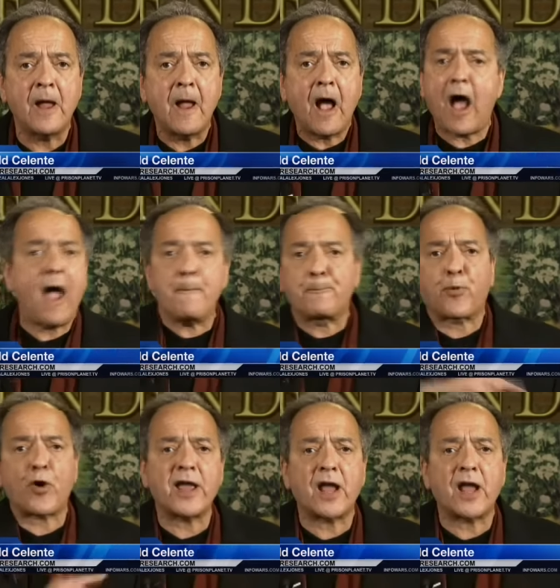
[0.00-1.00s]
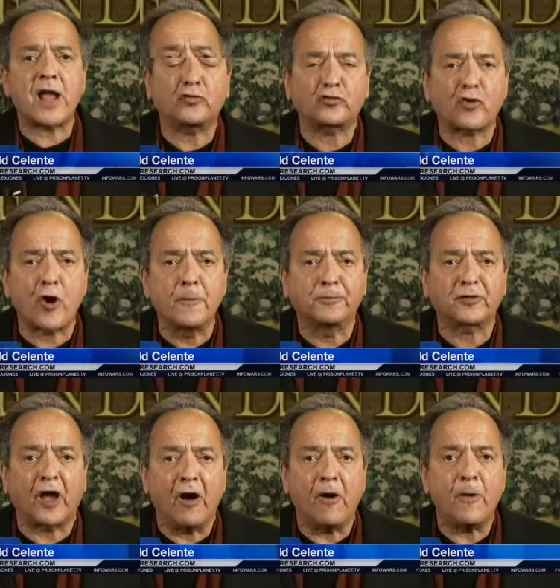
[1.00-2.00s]
I'm bringing the troops
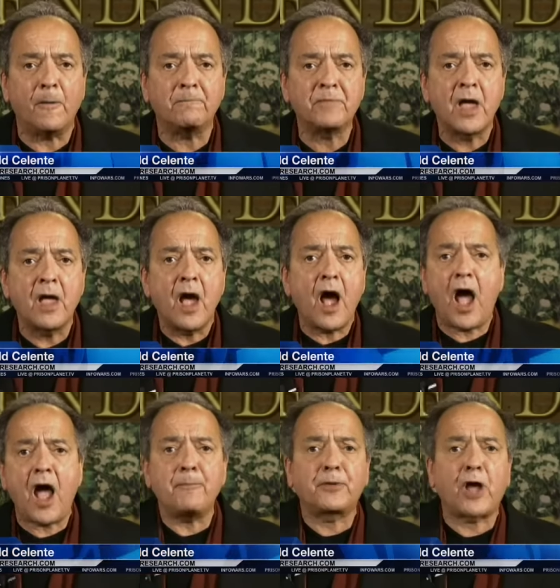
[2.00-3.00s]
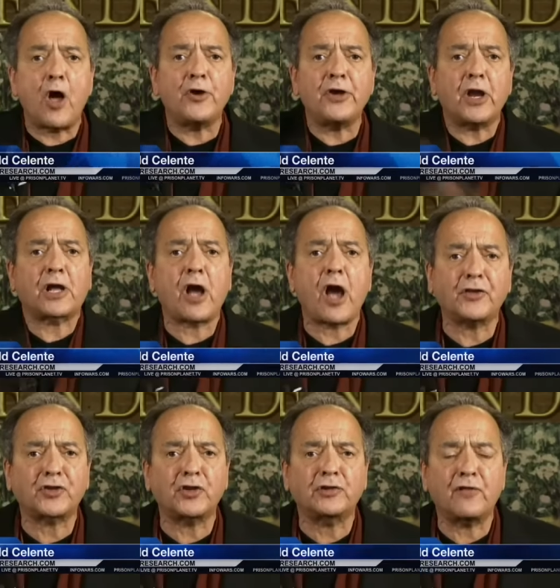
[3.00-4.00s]
home. I'm going to cut
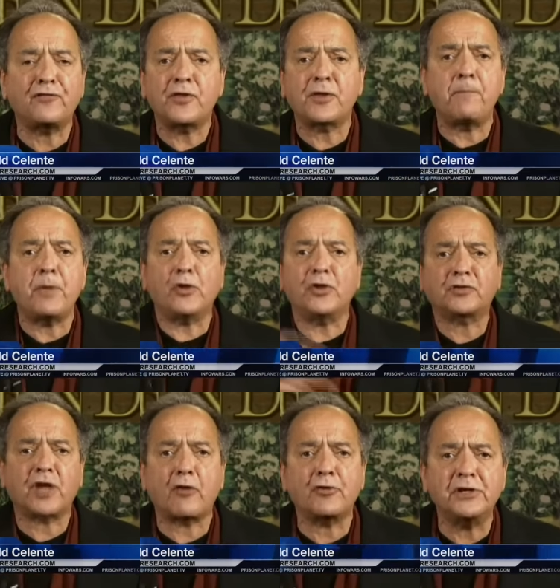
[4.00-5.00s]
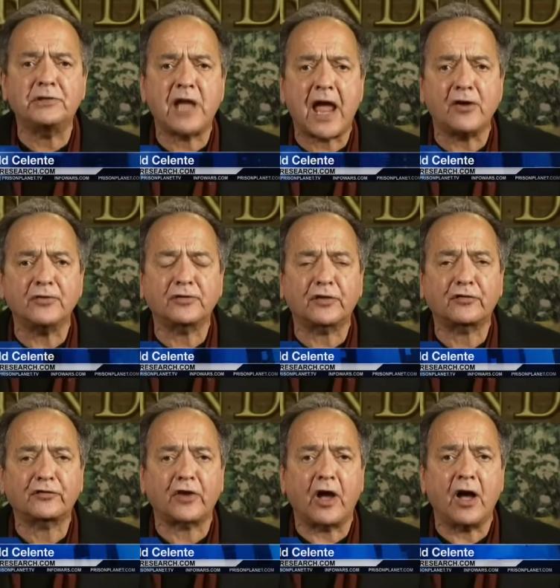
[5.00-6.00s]
the military down to
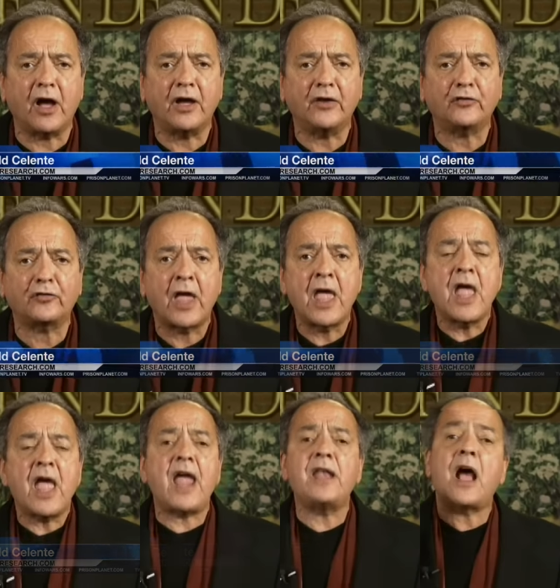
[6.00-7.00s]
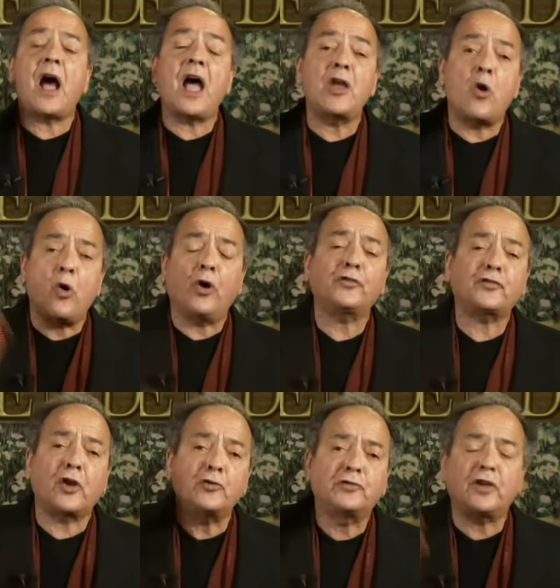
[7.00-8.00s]
size. And I
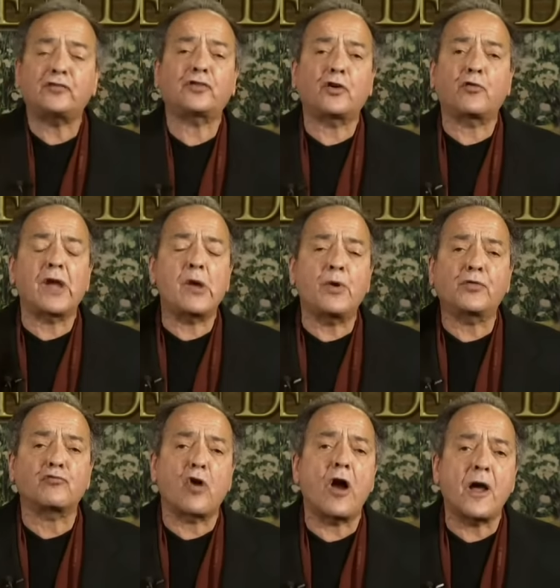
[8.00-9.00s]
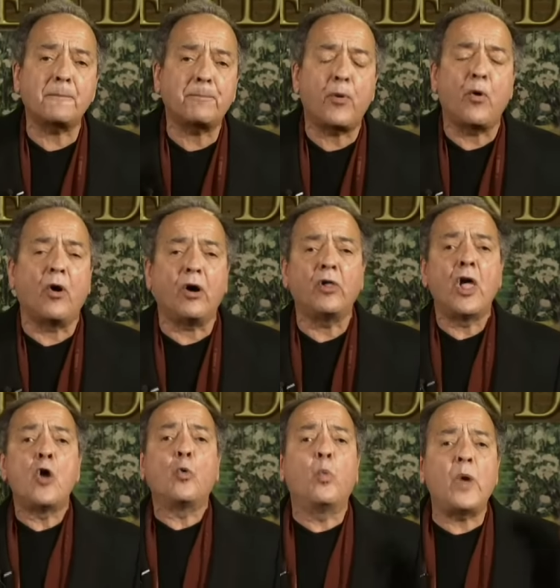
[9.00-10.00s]
also disagree with Ron Paul.
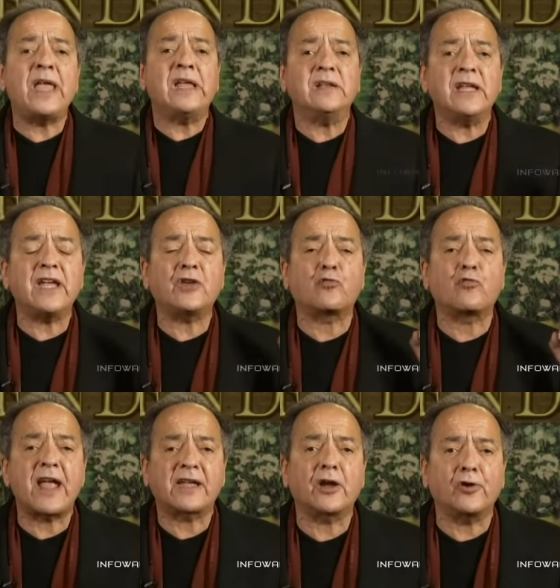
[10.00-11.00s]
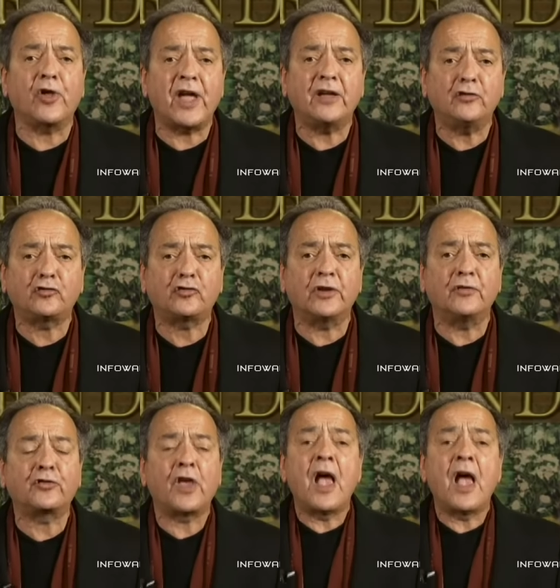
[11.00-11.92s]
We need regulations.